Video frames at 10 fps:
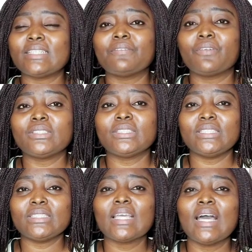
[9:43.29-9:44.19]
I've gotten
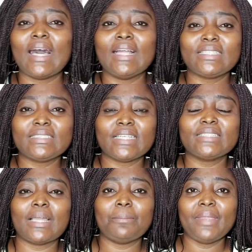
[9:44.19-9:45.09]
this at this
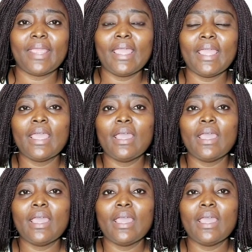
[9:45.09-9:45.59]
age, I'm here.